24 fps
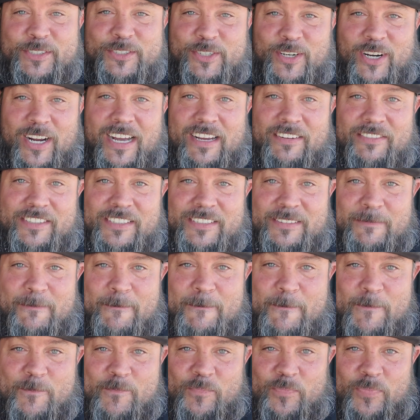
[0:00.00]
was
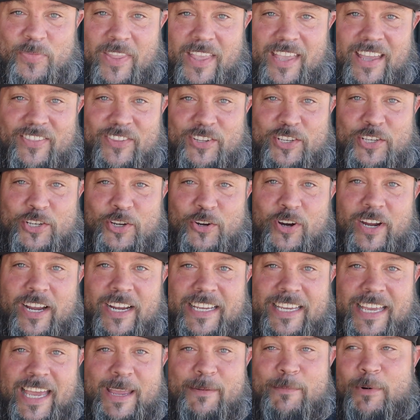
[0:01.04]
driving, and the
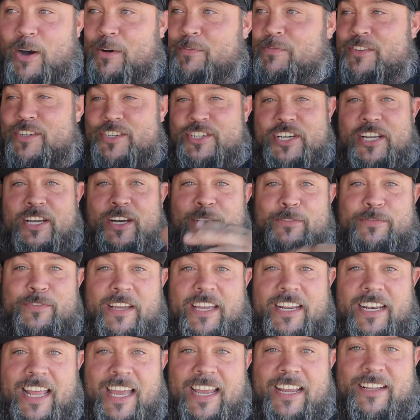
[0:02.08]
Keurig came off the shelf
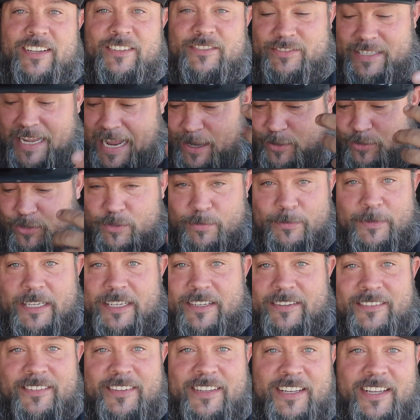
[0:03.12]
and like doused
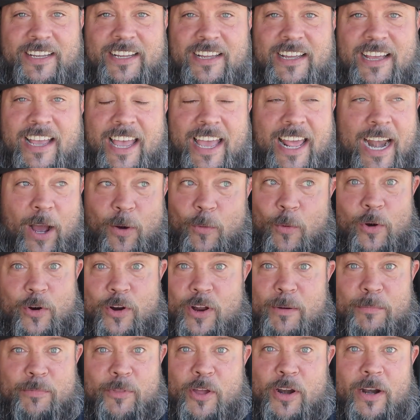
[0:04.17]
me. And I
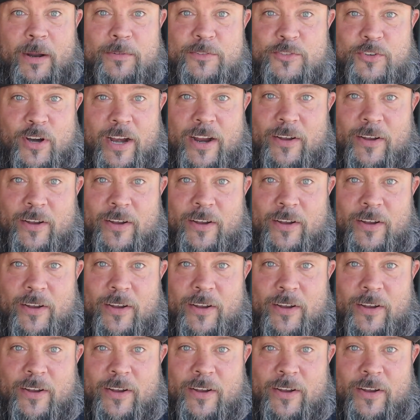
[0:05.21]
woke up, thought I was